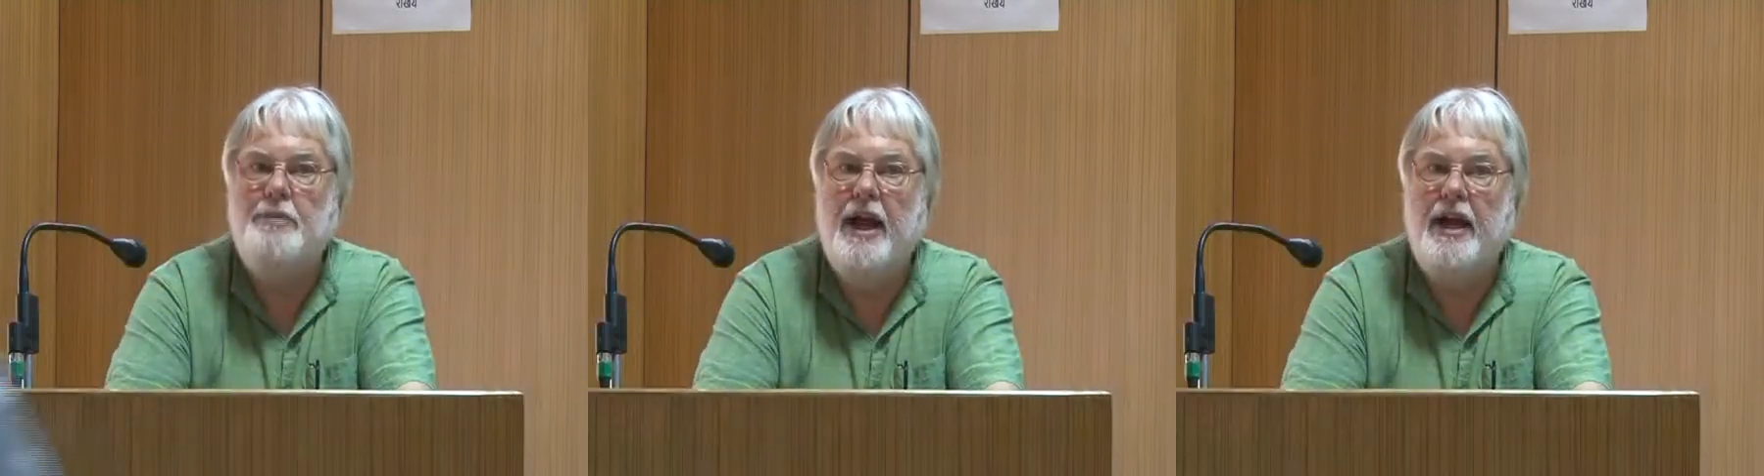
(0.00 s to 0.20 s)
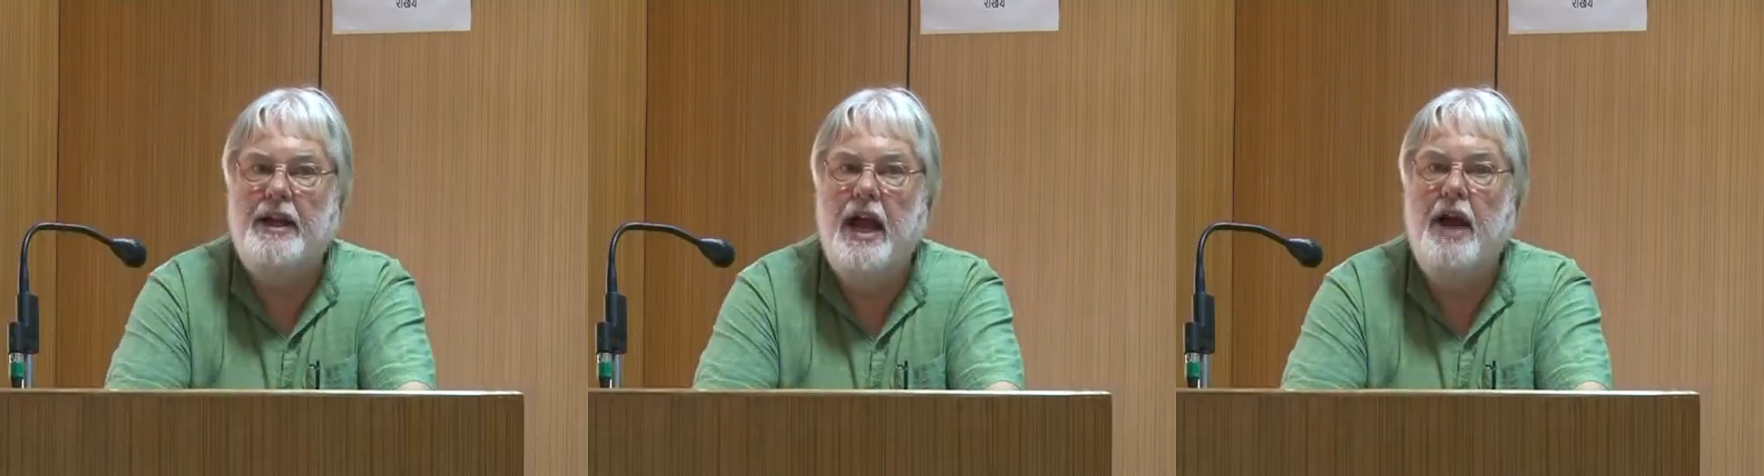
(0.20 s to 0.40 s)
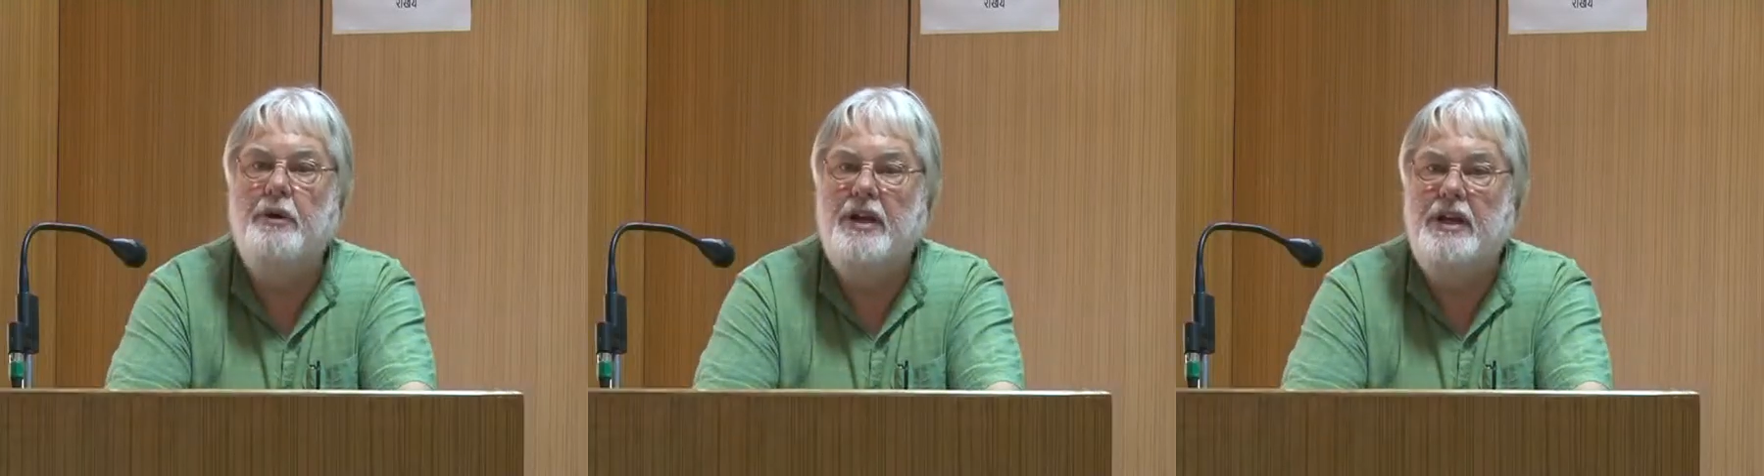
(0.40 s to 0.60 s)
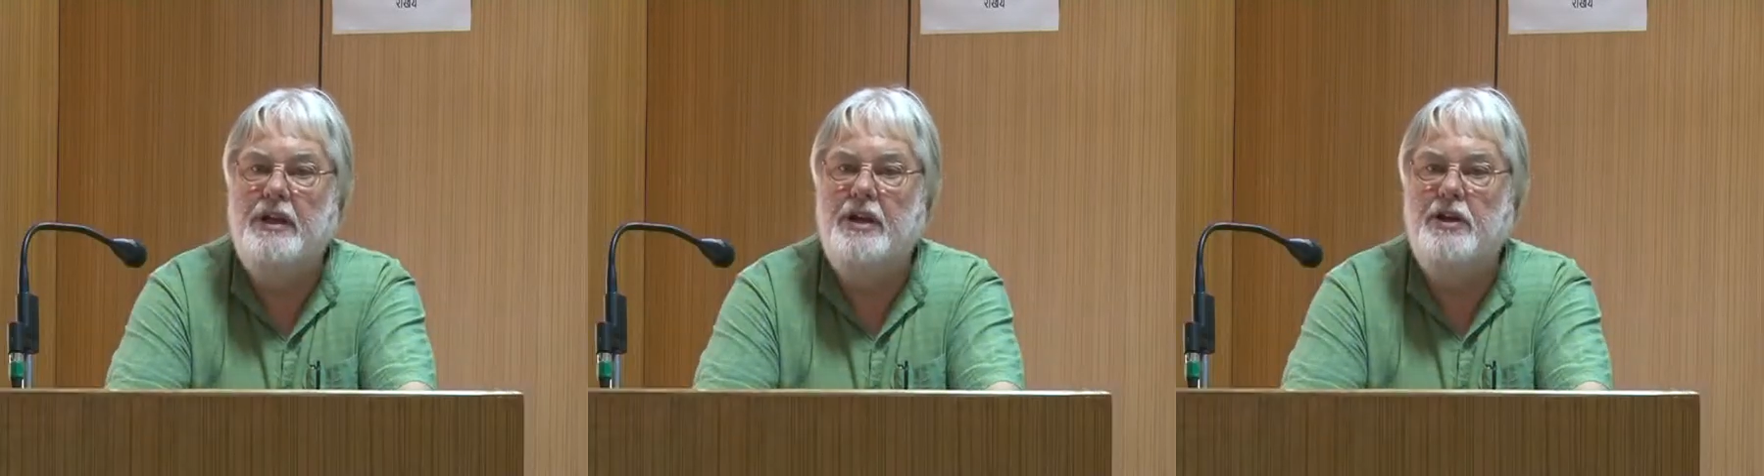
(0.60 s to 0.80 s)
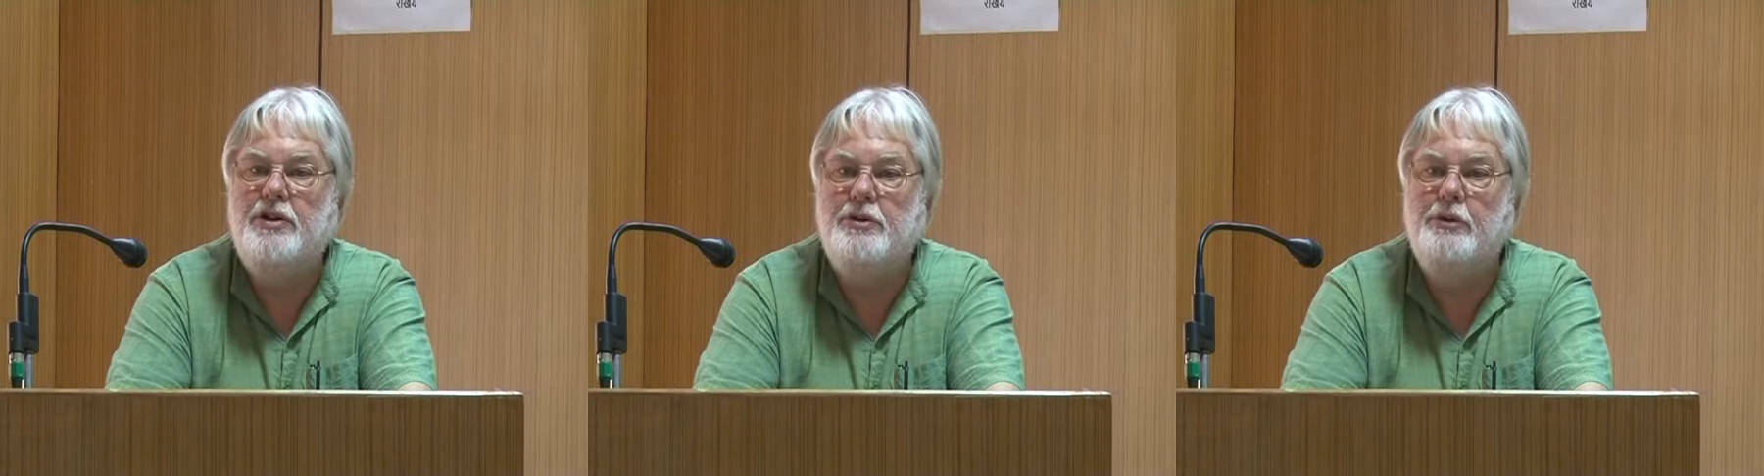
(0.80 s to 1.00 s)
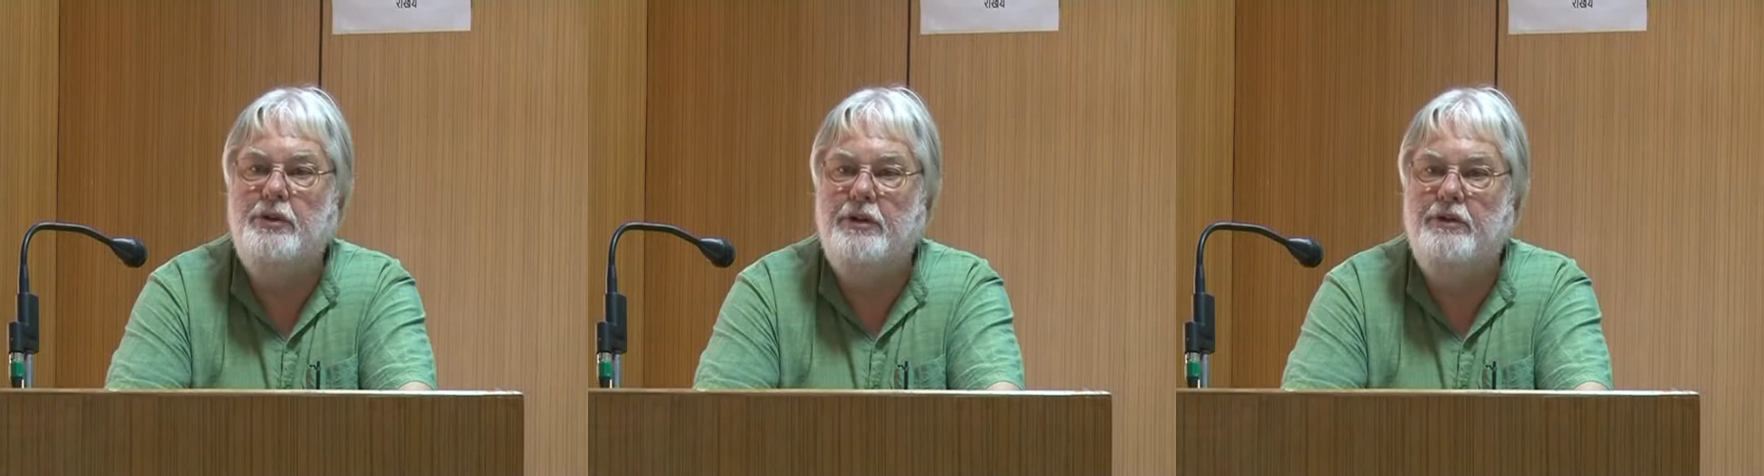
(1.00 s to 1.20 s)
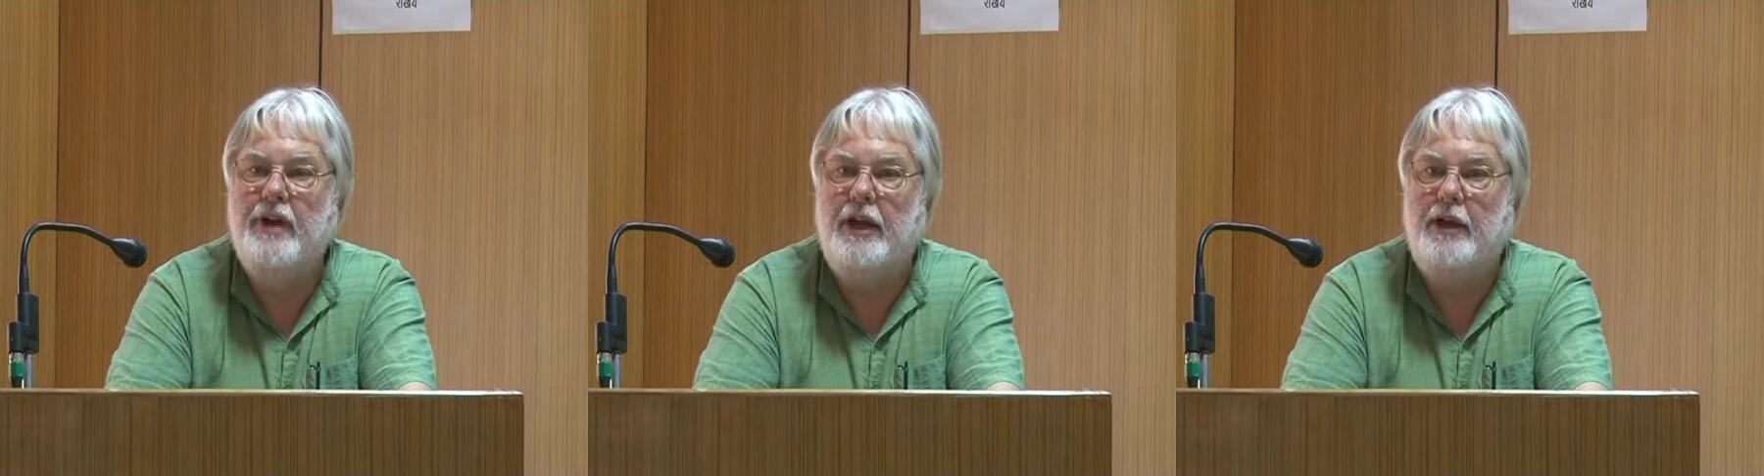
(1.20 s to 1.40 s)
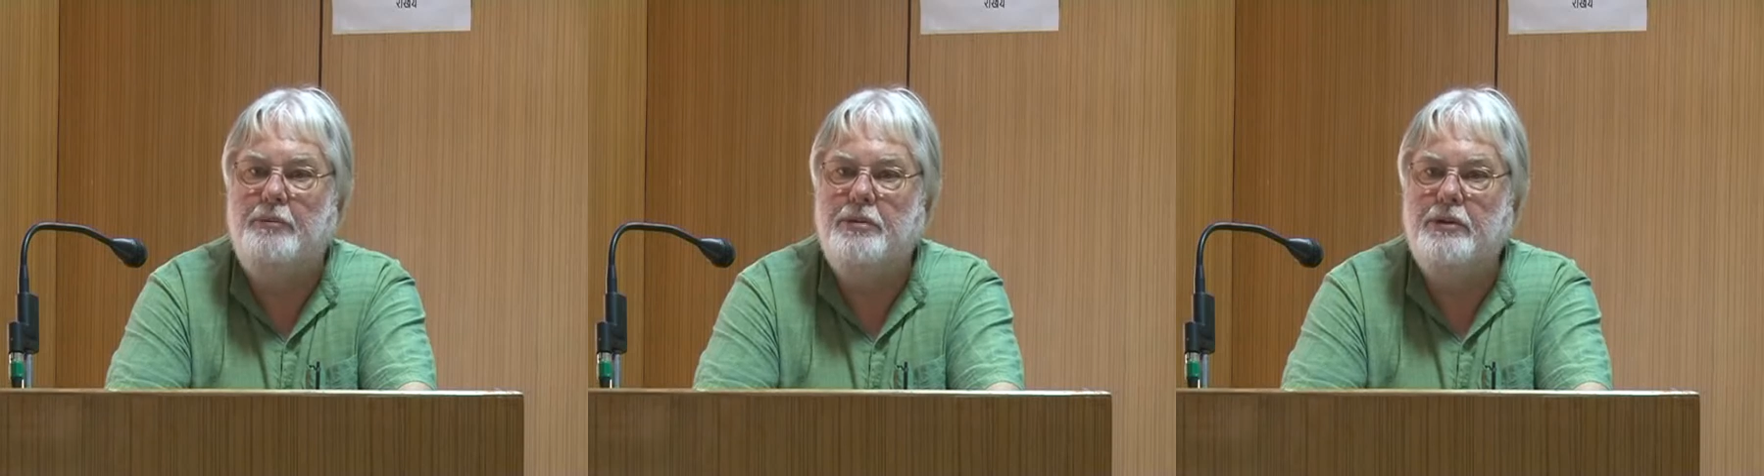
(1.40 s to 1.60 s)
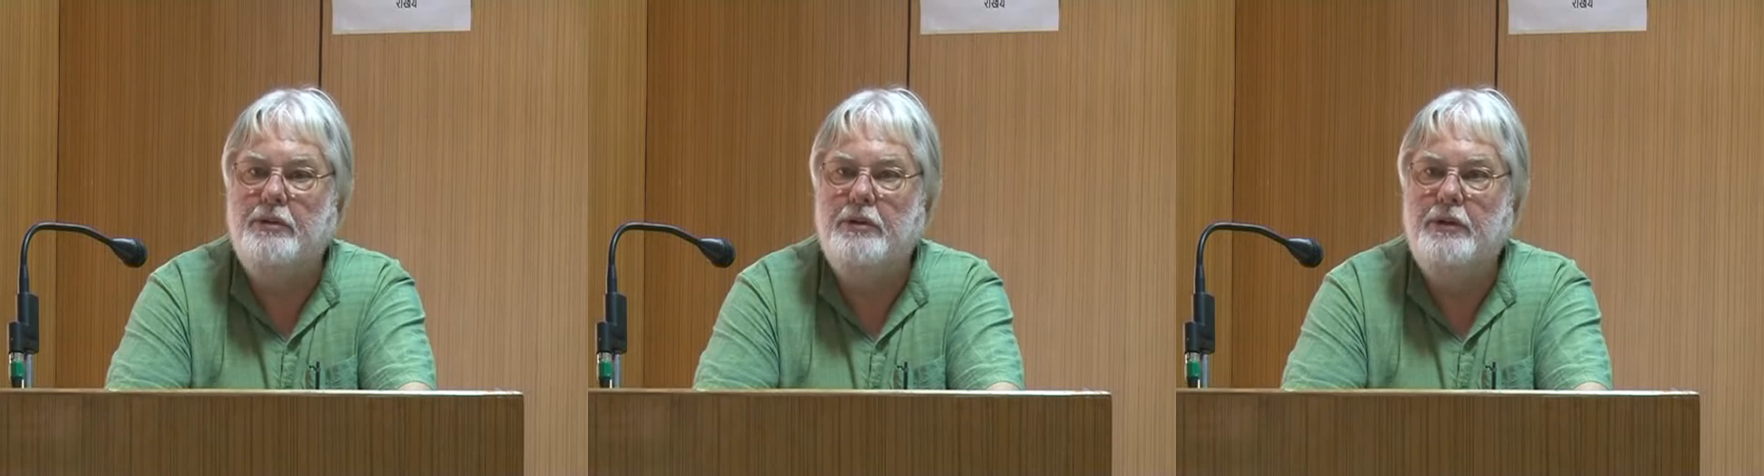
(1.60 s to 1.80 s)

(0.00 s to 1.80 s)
about how India should develop."